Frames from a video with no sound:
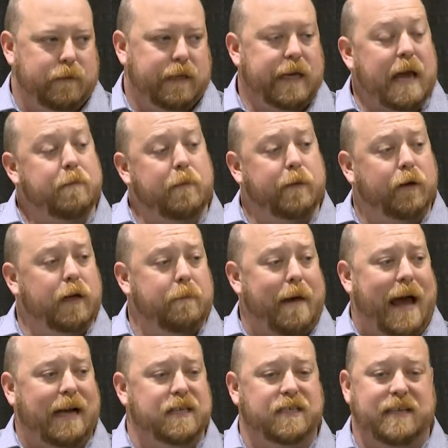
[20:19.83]
capability
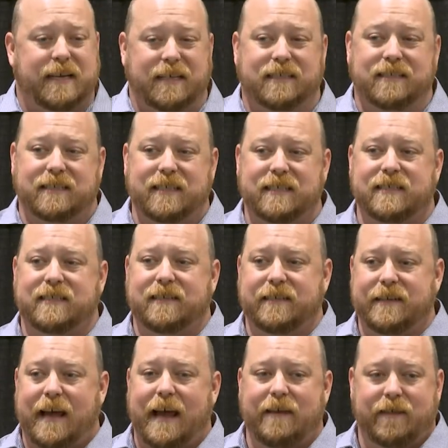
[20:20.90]
package that exists
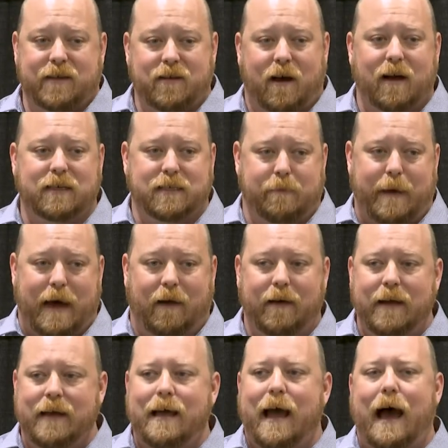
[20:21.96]
today that talks about
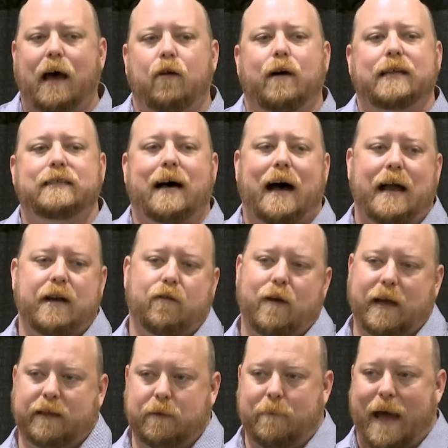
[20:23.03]
how do I tie
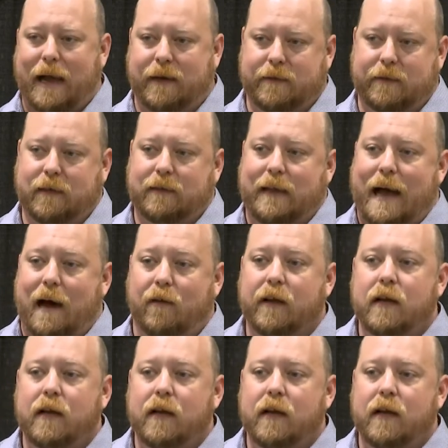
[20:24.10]
directly back into the cloud.